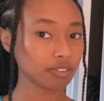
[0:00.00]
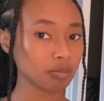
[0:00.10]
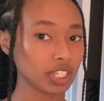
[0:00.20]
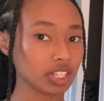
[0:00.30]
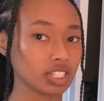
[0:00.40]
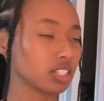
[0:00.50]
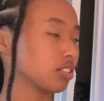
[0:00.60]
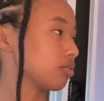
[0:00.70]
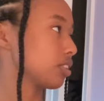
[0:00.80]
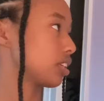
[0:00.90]
for me. This
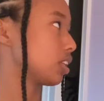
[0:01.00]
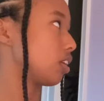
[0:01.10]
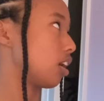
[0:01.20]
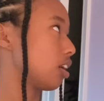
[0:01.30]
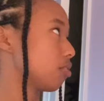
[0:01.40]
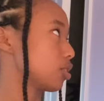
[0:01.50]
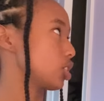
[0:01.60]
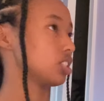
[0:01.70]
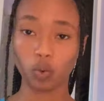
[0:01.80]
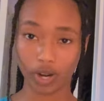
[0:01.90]
isn't really a lot,
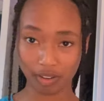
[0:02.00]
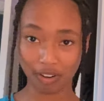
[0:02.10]
which is quite